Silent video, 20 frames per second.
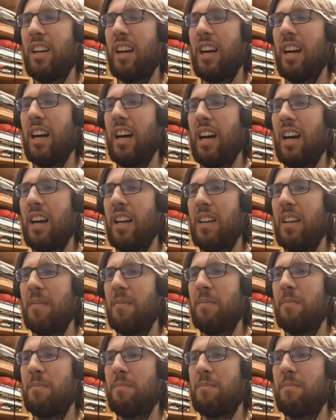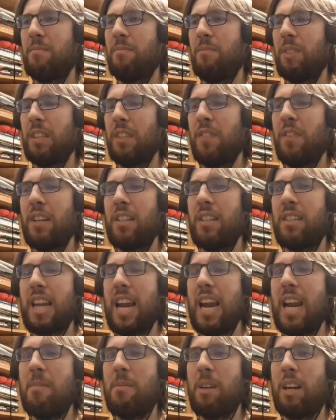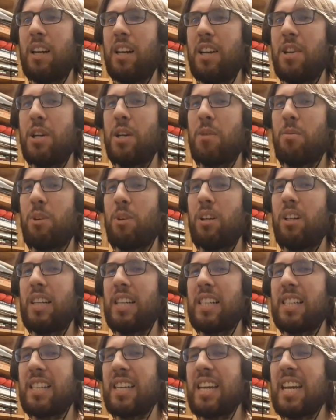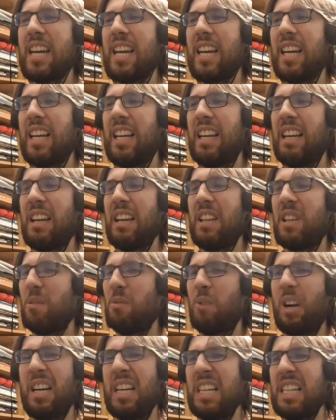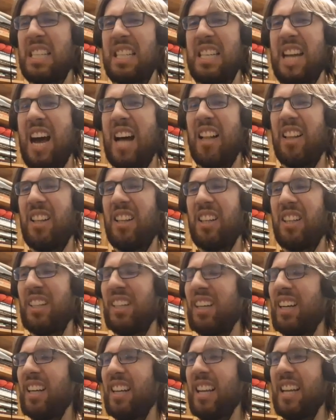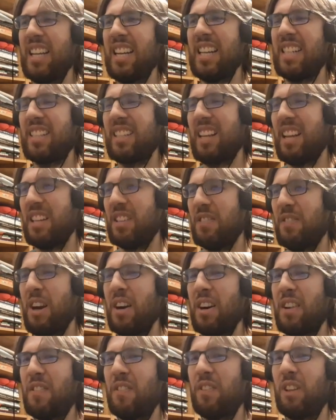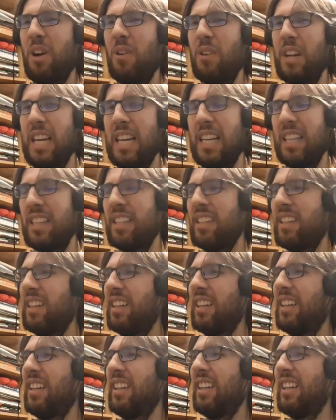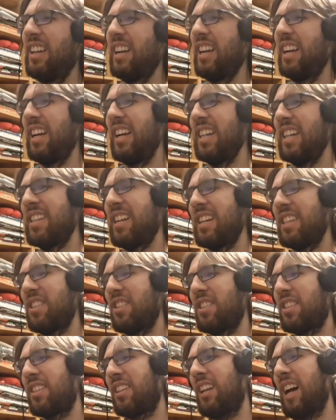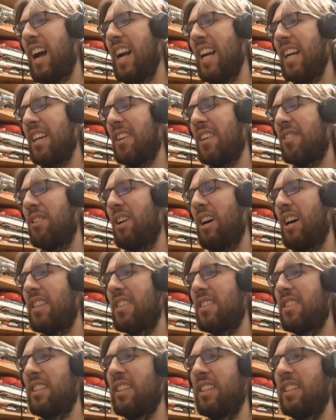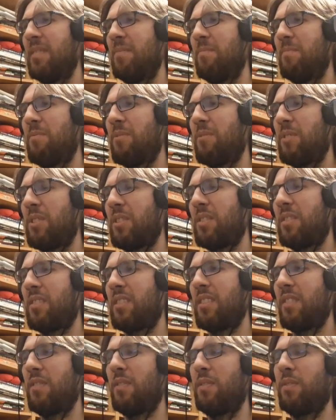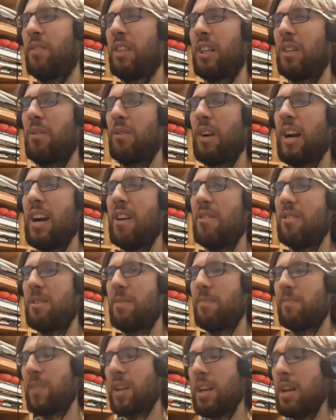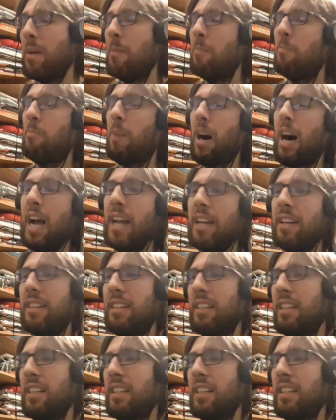with the fixed camera, you can really see the running does not look good. It's very floaty. It's like they're sliding across the ground. But